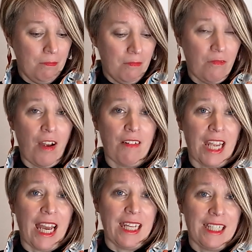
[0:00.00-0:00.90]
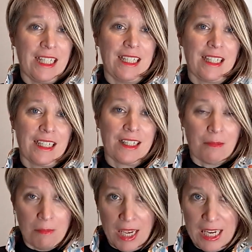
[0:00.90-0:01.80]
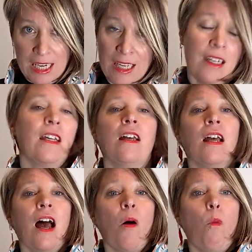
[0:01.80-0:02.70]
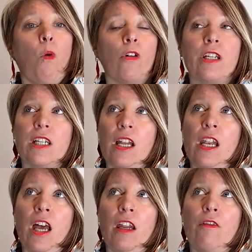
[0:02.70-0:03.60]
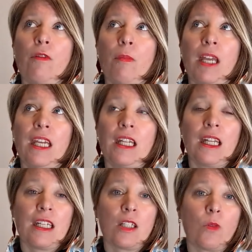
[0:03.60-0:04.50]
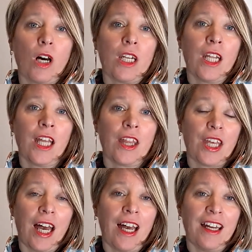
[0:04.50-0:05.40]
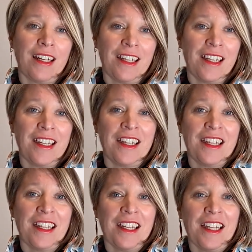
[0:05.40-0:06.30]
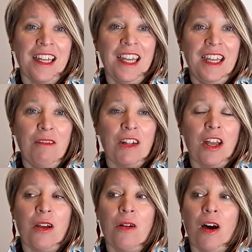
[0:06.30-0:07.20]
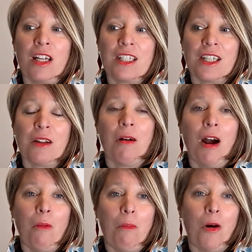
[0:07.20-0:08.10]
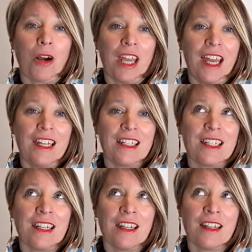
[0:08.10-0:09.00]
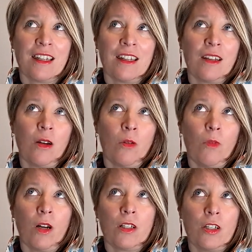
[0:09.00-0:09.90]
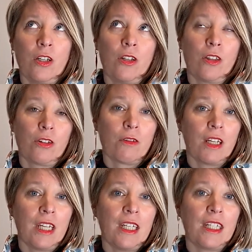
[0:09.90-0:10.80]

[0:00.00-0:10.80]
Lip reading: 80s to me. What did I learn from making this one? That even though I'd done the welt pockets 1, 2, 3